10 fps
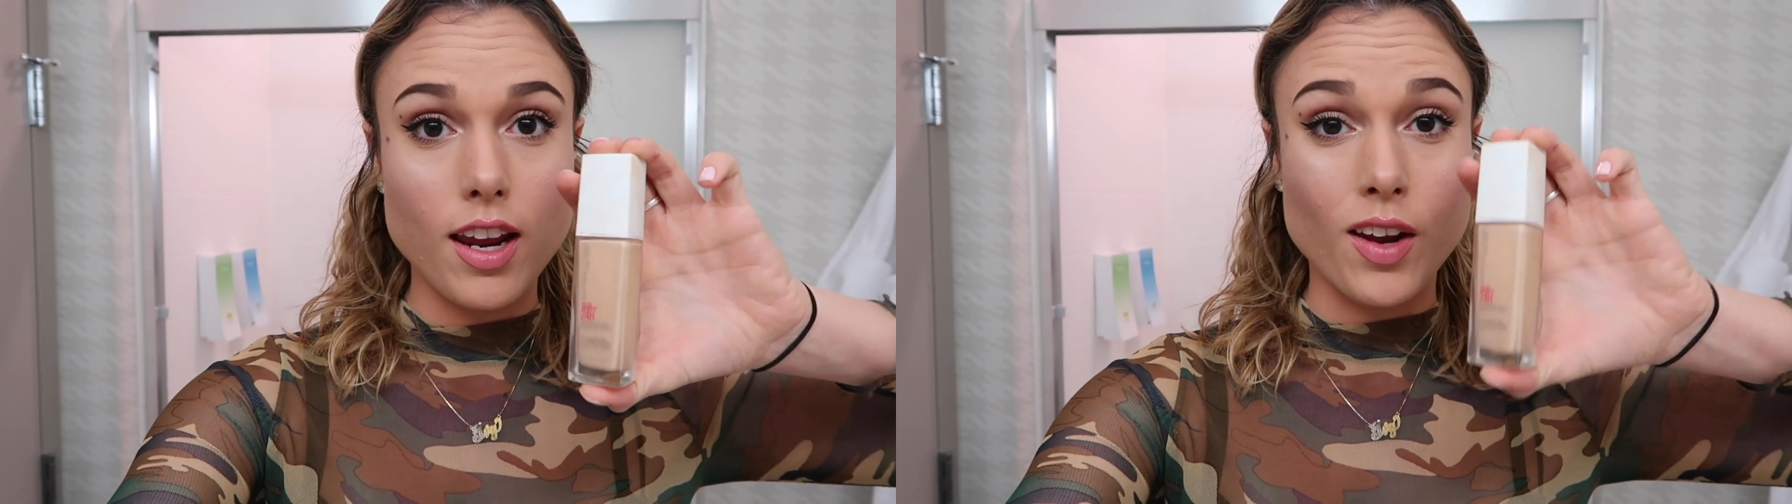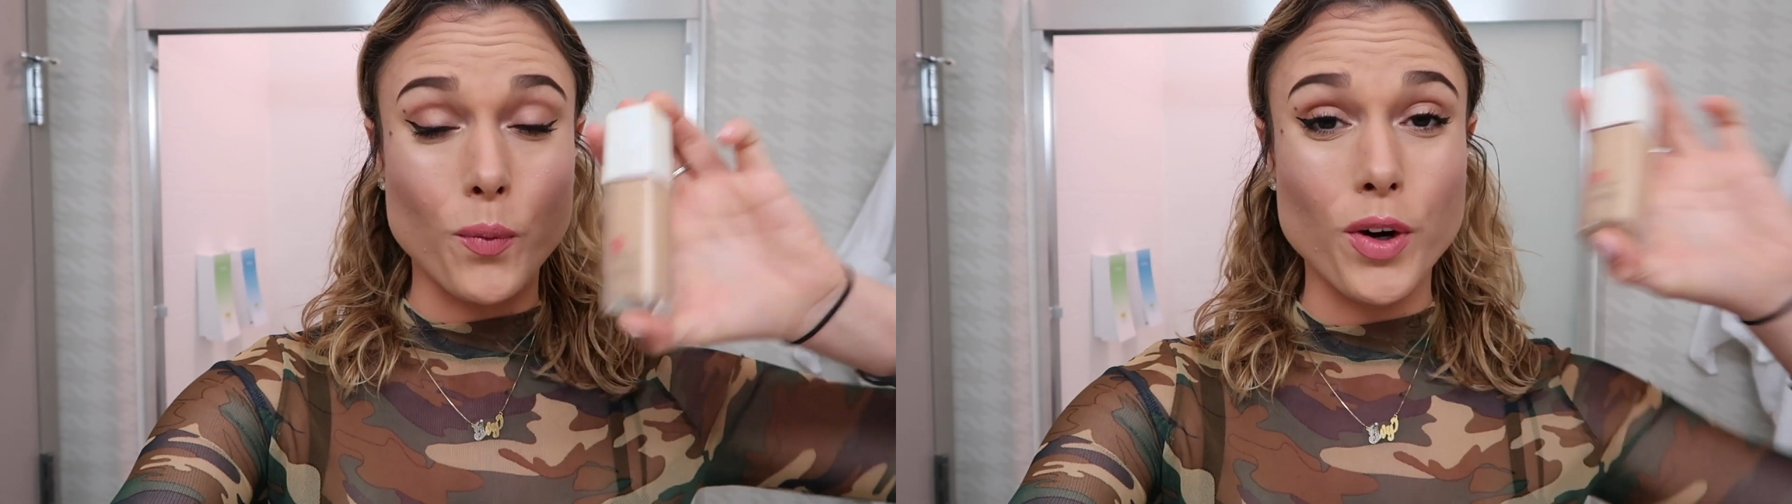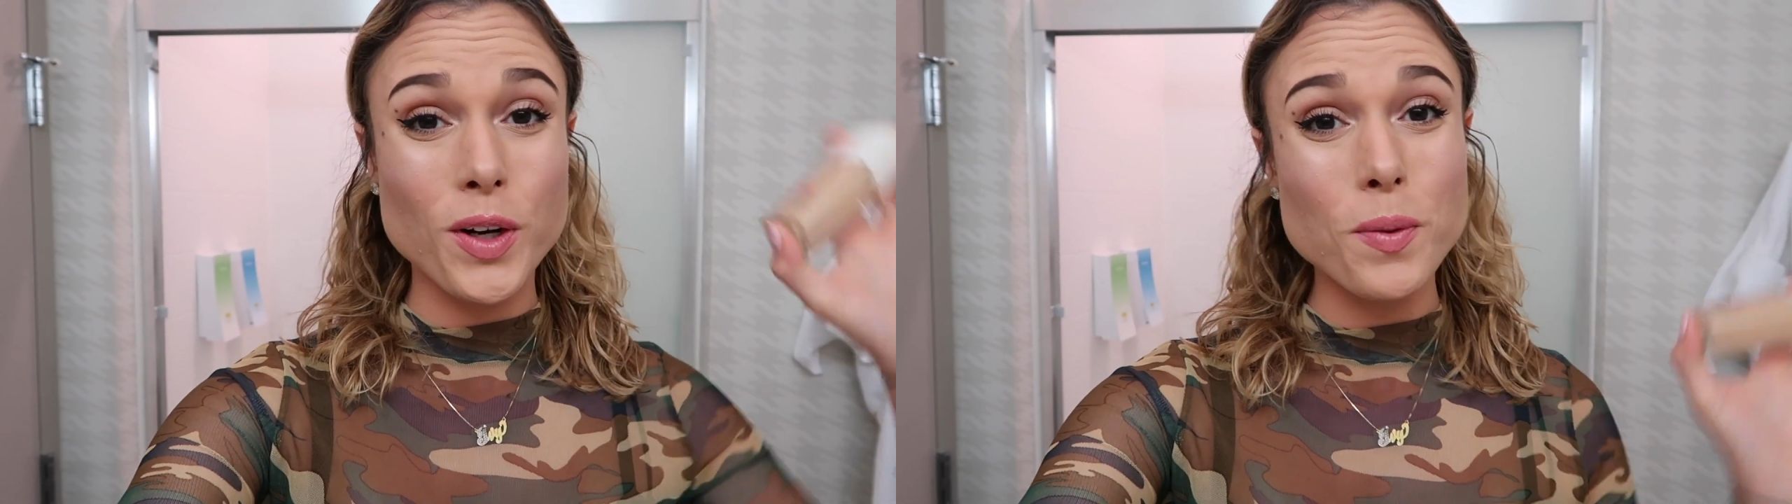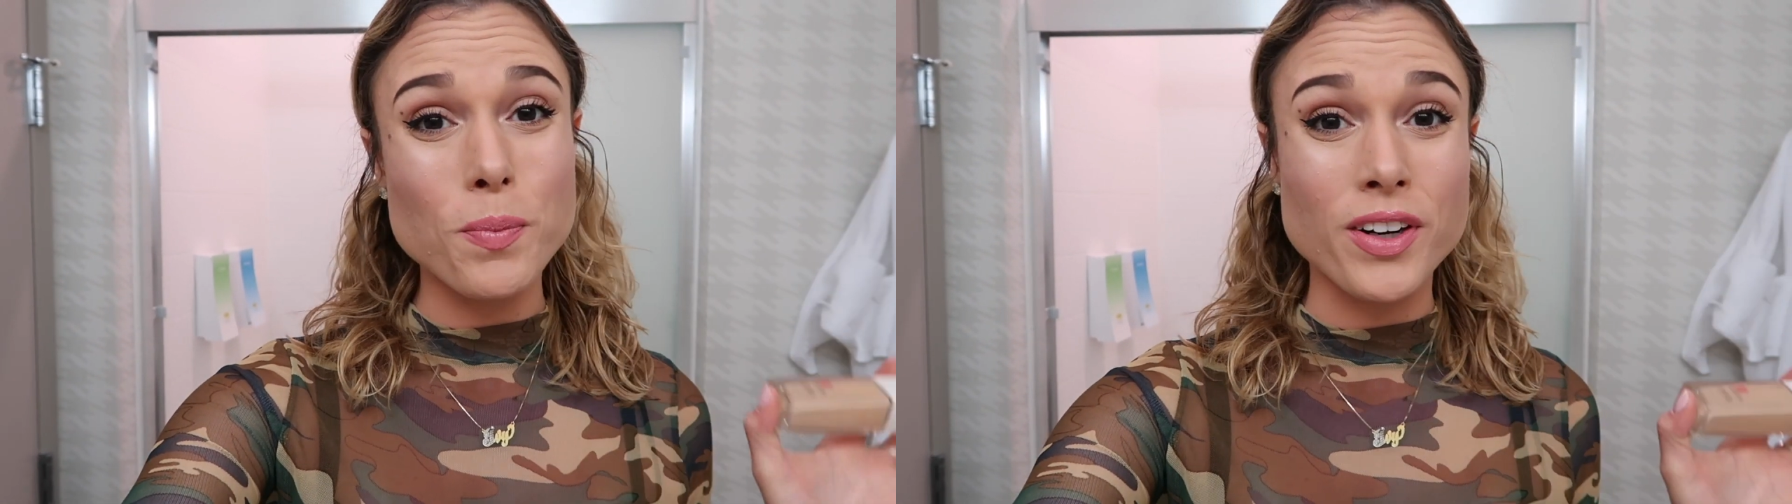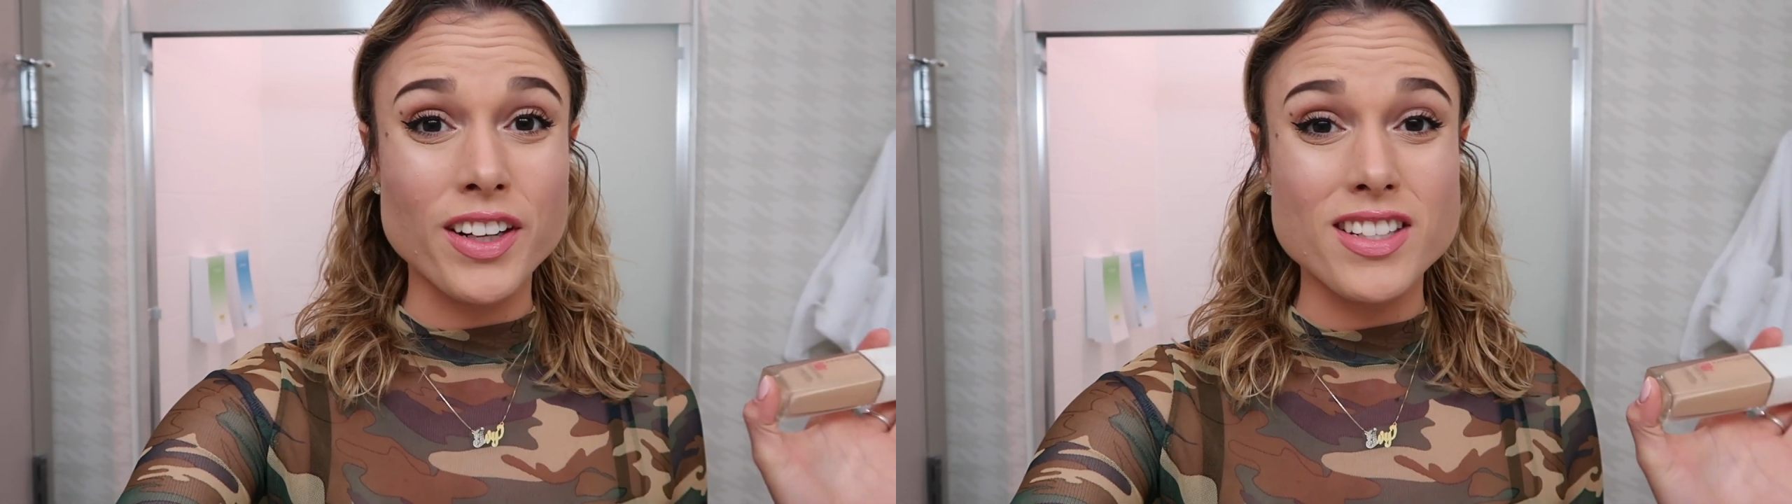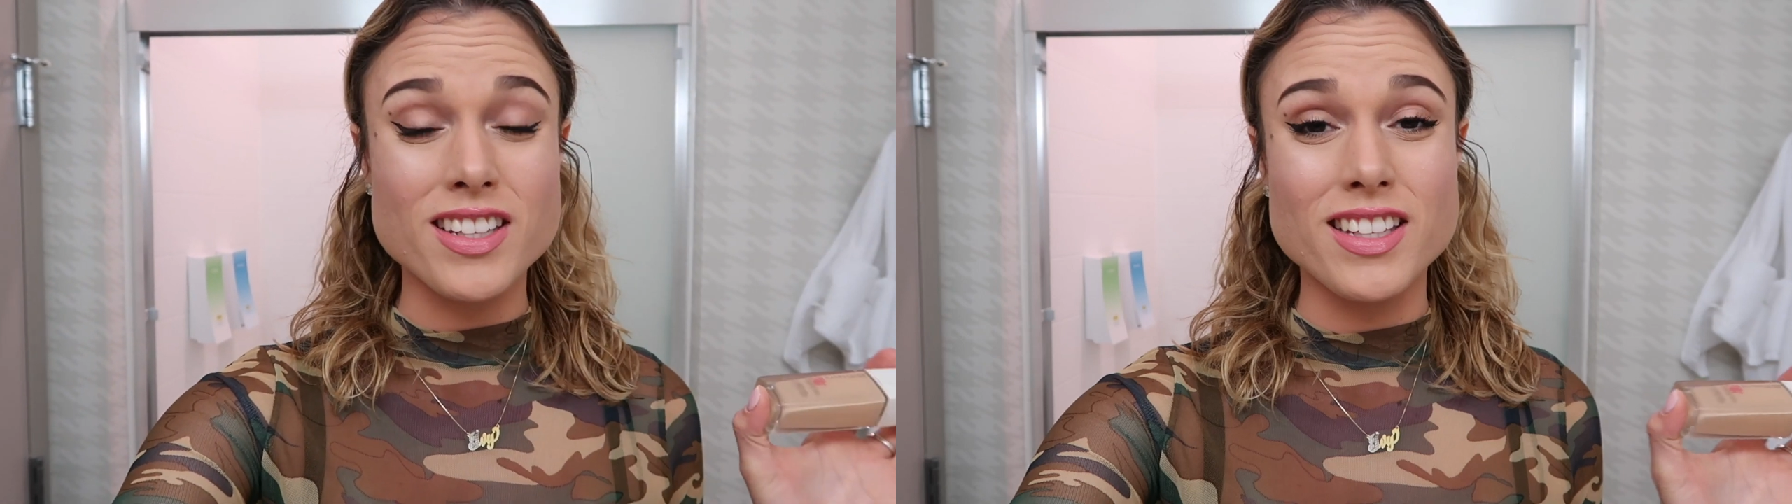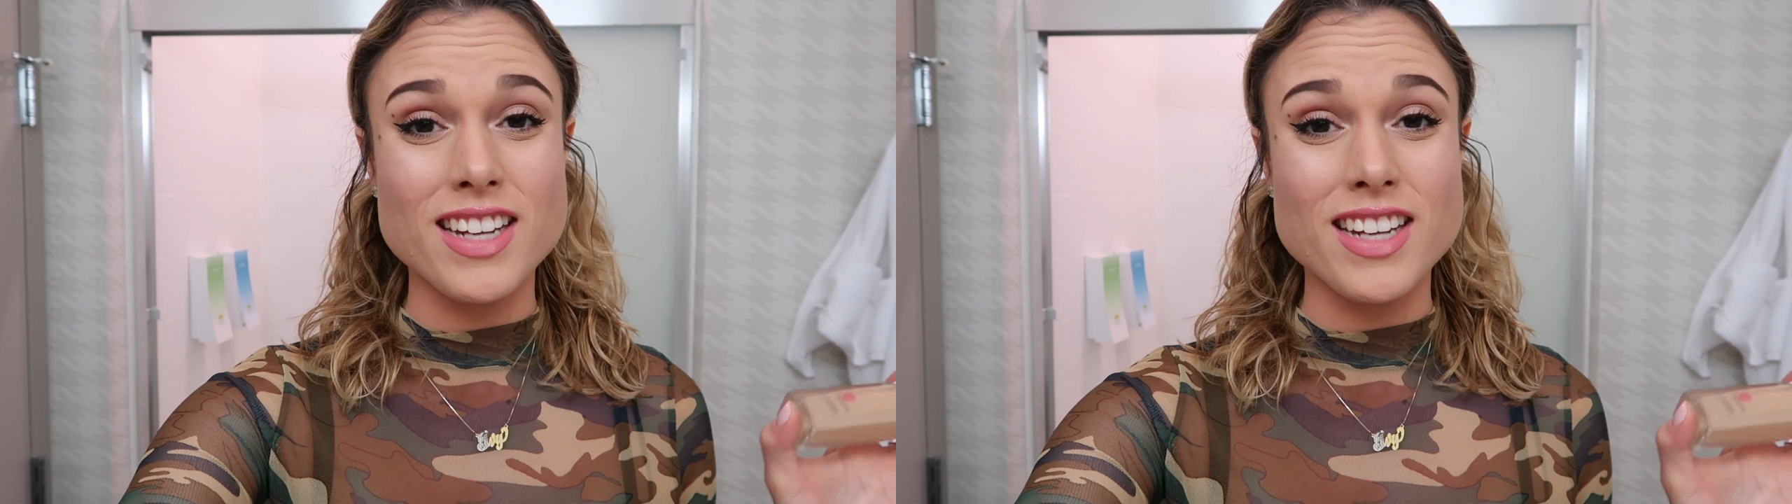and we're gonna put it to the